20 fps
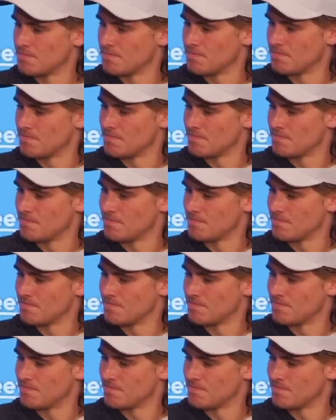He was pretty
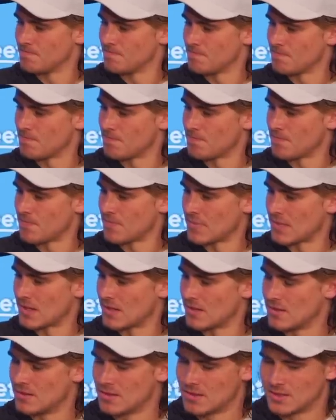animated on the
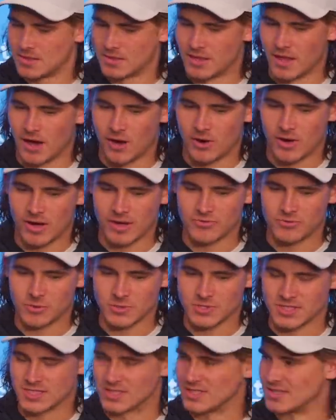sideline. No, I
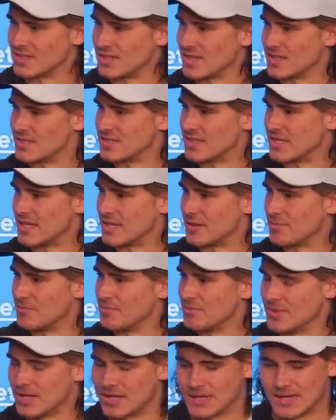unfortunately didn't get to see
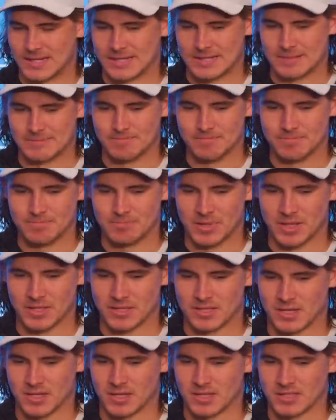him,
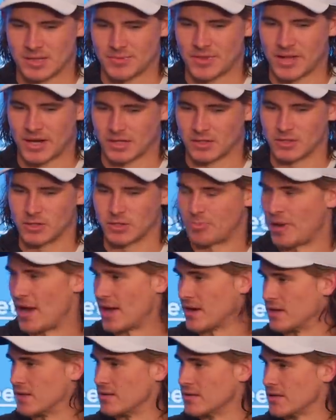but it's something I could look
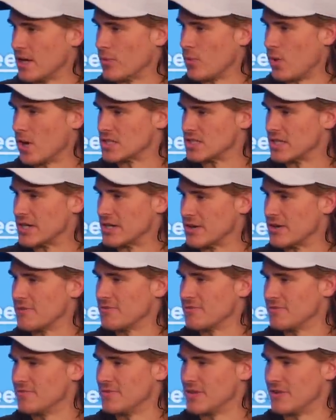back and watch later
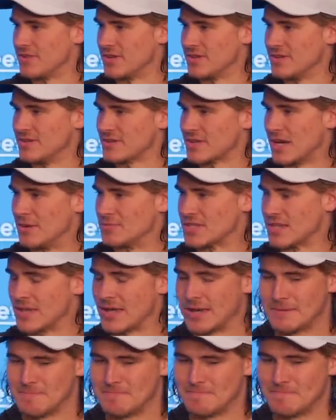if it comes to
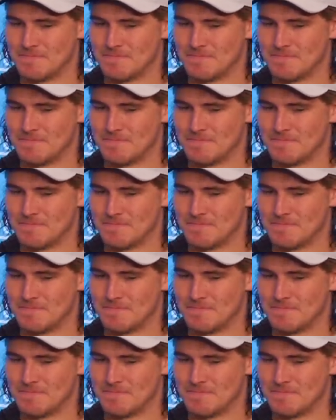that.